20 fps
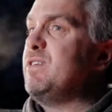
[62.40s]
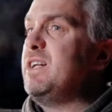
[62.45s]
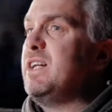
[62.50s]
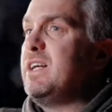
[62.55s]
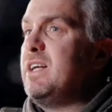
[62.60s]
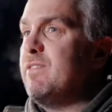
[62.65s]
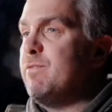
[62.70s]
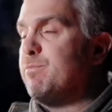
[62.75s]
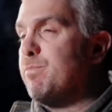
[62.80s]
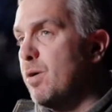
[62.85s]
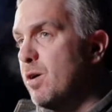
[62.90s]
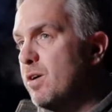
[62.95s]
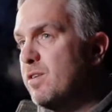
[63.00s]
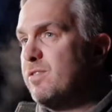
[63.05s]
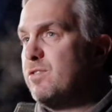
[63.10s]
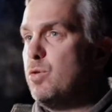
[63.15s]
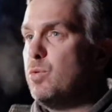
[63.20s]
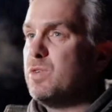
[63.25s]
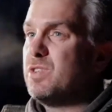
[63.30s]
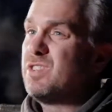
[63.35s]
to give
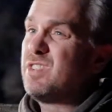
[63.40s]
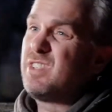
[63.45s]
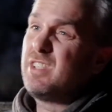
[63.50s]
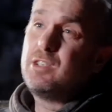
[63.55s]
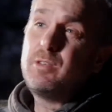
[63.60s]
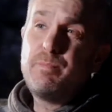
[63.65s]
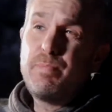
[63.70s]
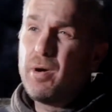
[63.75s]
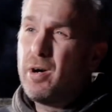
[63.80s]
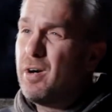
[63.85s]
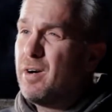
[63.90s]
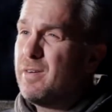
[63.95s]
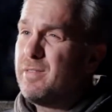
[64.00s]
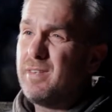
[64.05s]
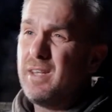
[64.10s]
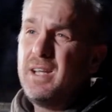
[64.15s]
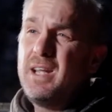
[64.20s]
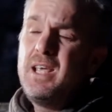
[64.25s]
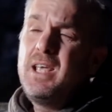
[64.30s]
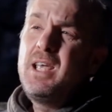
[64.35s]
birth to a stillbirth.
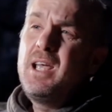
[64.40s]
And